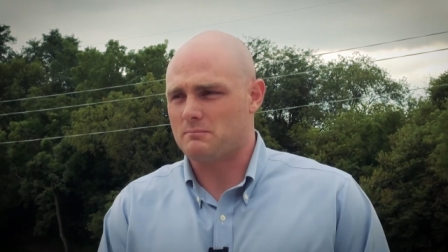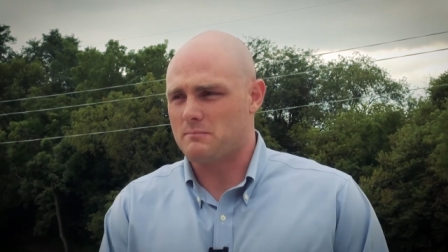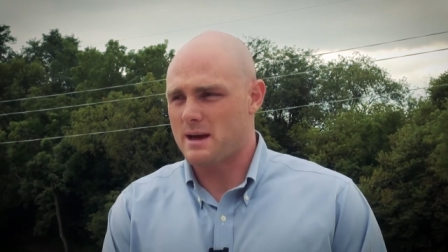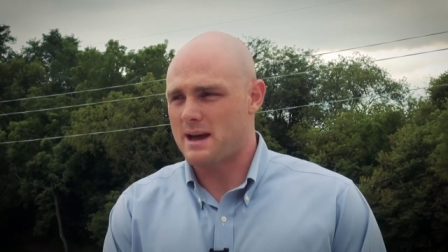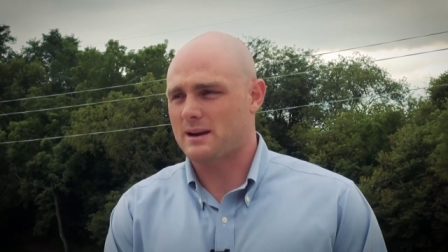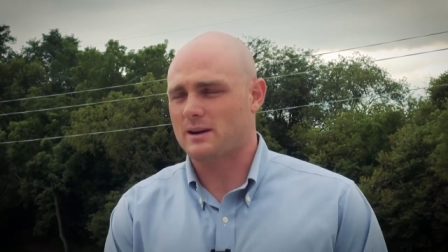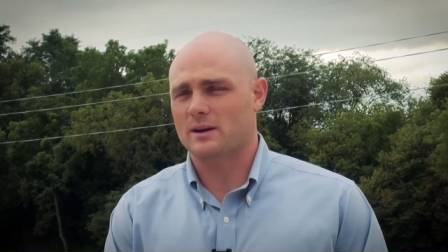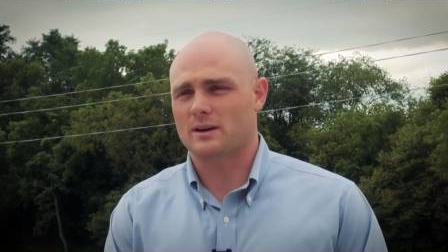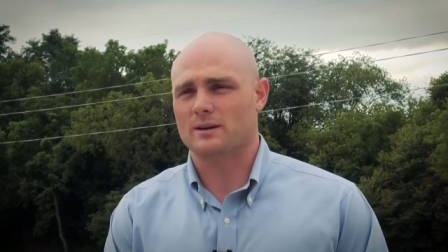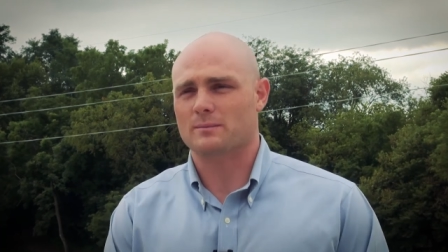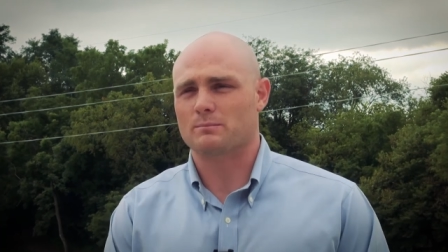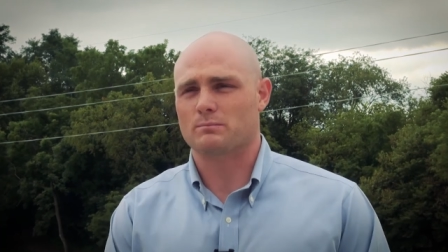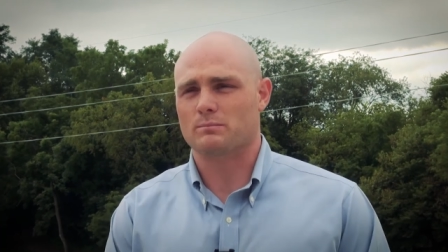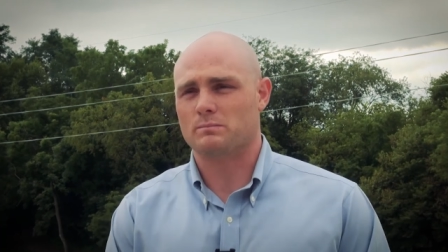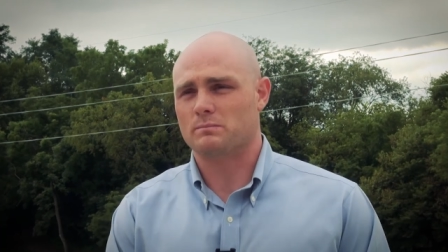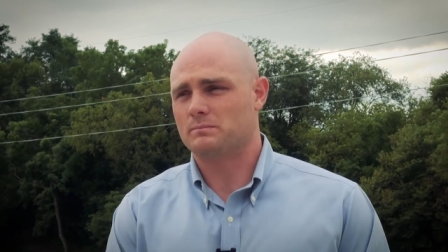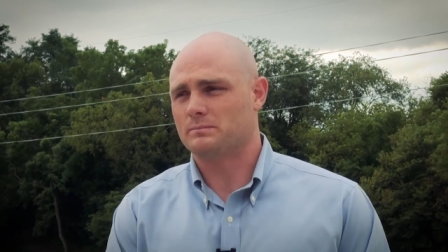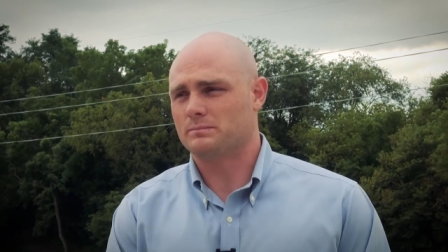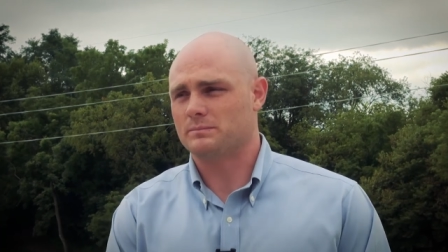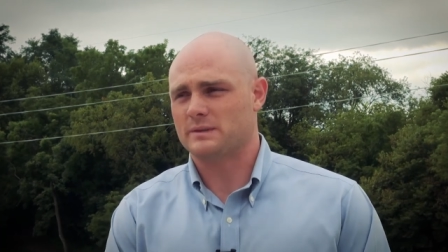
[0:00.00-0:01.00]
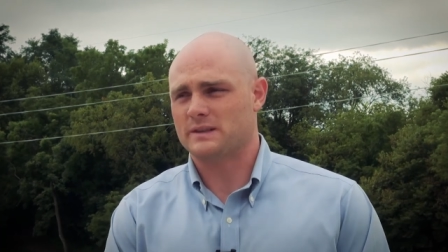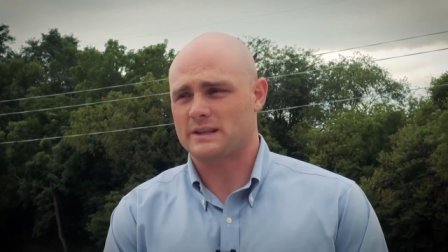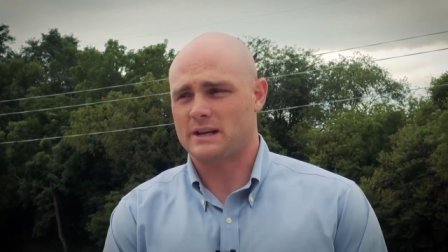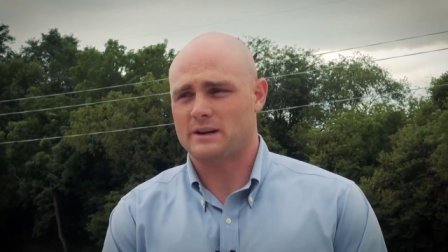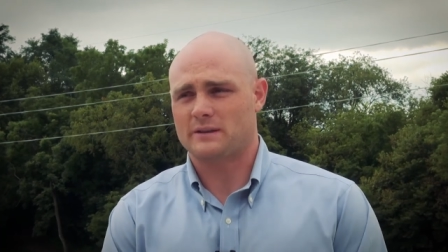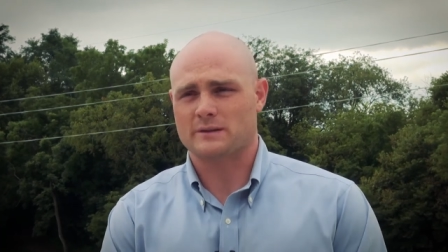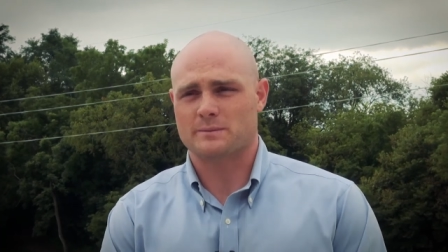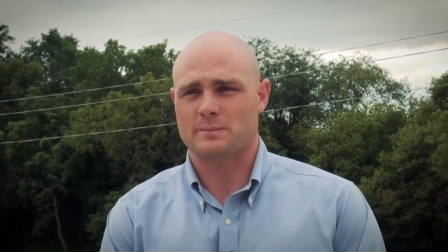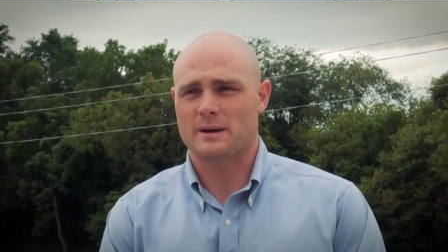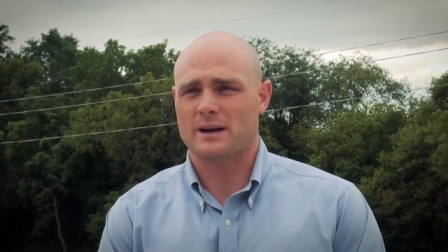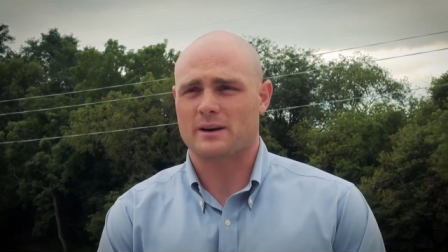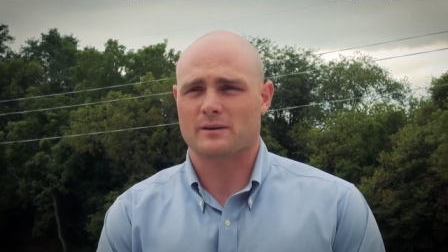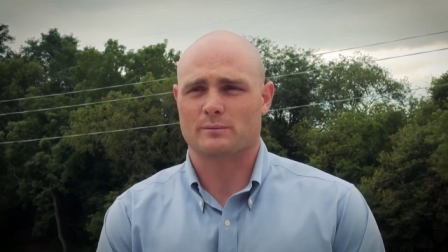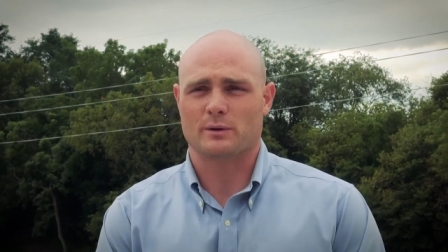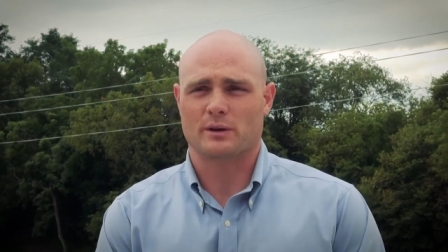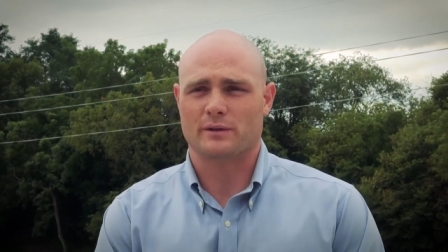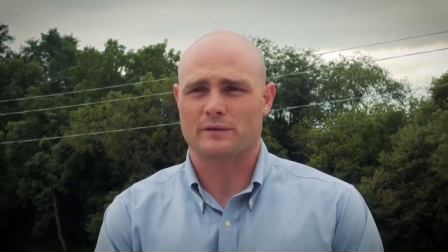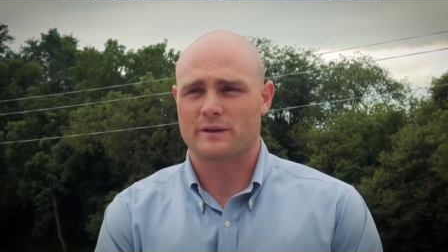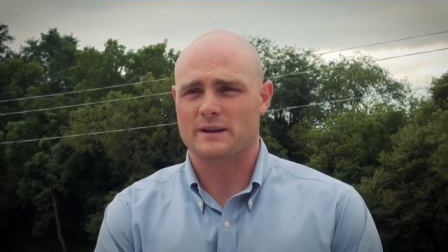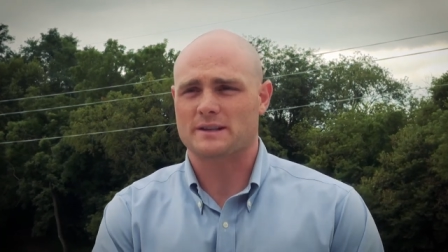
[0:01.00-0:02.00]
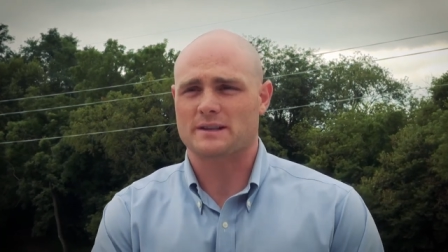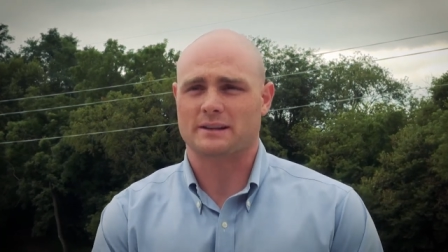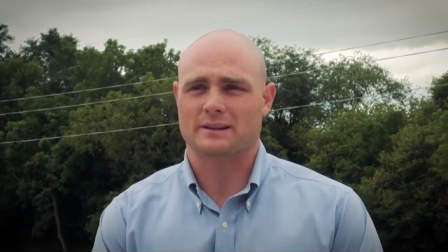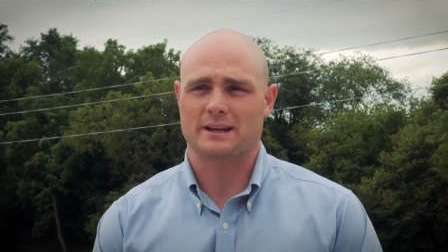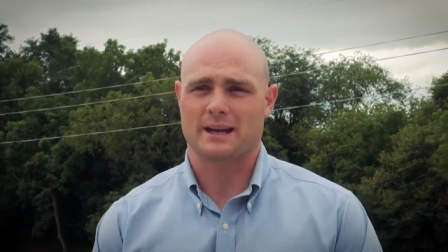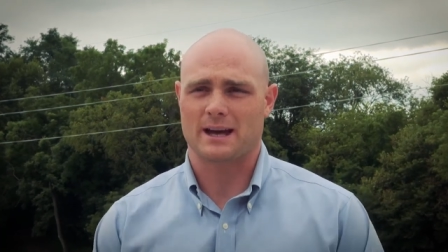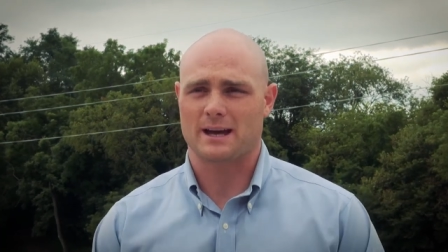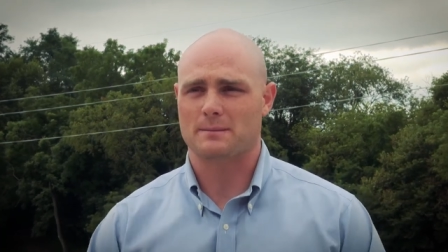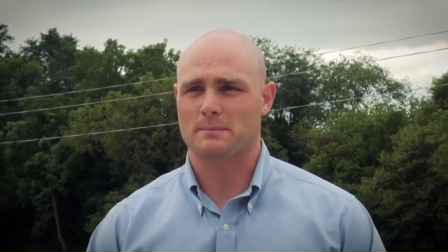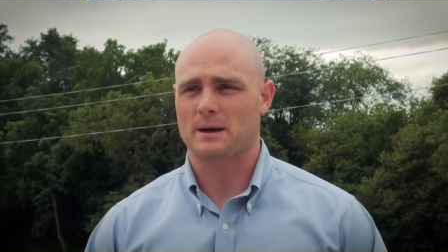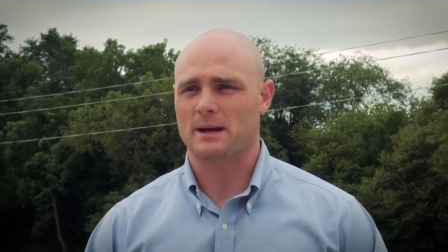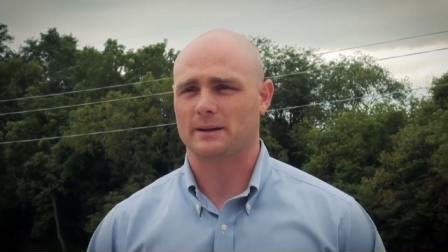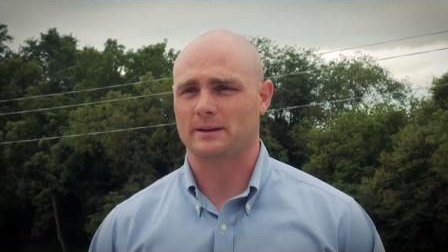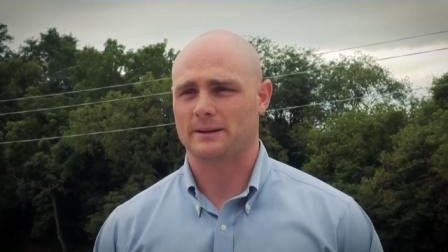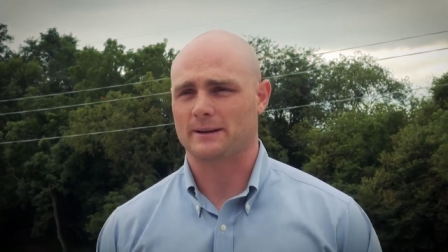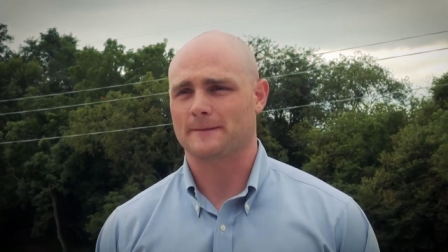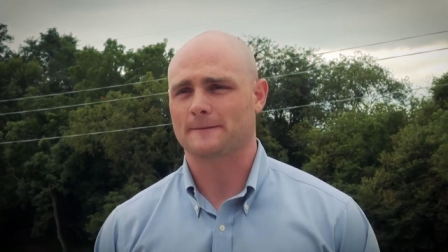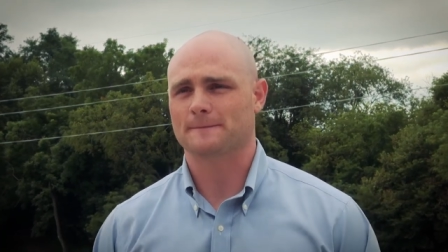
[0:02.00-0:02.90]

make ourselves better both physically and mentally.